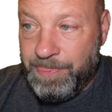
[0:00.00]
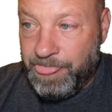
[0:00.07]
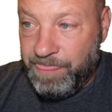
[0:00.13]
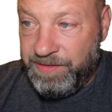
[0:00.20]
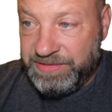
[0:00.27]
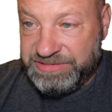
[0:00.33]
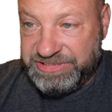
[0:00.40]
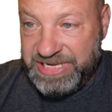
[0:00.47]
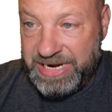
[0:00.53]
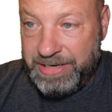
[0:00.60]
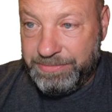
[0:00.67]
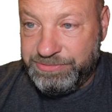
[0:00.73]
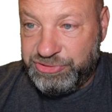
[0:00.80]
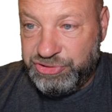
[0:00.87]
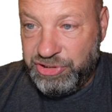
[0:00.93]
the
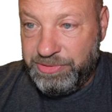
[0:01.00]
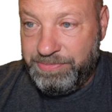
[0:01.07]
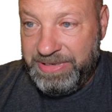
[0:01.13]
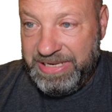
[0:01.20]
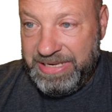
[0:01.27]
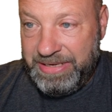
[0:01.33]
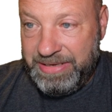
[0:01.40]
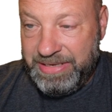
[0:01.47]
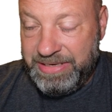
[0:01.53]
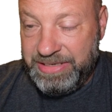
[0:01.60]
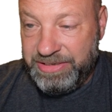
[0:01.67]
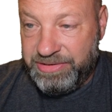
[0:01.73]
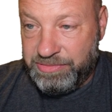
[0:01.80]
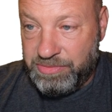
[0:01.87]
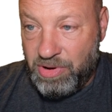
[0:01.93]
setup should be in
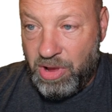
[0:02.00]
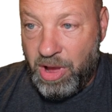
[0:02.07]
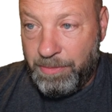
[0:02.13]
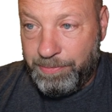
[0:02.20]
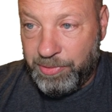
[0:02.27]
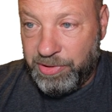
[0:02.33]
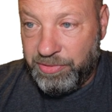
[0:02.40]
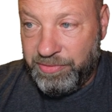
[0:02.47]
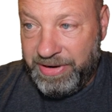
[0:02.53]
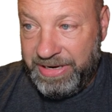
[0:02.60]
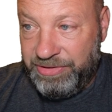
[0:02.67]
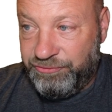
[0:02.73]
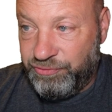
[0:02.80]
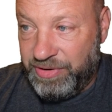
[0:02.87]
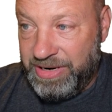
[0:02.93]
this upper
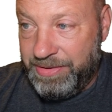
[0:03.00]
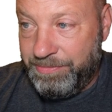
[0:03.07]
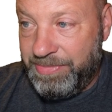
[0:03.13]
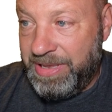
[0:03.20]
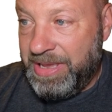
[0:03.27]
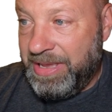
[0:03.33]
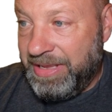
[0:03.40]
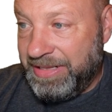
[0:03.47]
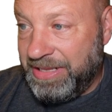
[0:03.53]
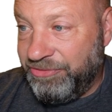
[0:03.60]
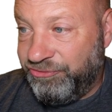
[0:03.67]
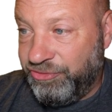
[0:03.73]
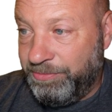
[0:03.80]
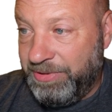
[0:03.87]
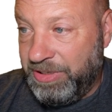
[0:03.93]
grade trim, and there
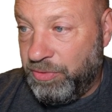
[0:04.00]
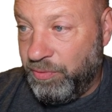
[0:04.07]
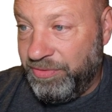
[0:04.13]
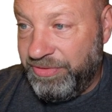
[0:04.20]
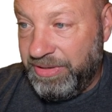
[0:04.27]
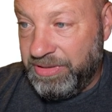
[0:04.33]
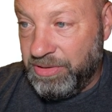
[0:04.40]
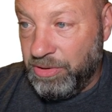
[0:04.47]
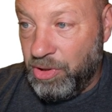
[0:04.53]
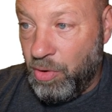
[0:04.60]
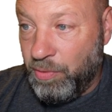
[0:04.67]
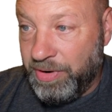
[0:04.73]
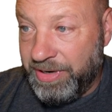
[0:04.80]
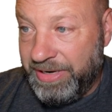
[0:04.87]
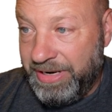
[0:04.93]
should be 2 of these in the
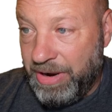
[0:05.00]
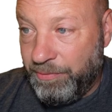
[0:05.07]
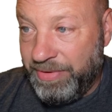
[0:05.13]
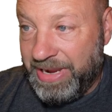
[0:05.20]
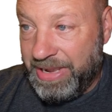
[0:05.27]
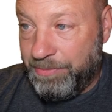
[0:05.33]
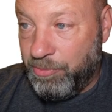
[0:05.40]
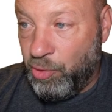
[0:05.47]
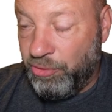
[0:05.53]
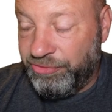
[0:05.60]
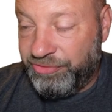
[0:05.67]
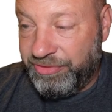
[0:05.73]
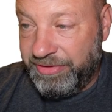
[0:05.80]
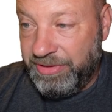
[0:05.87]
lower, and how we got both,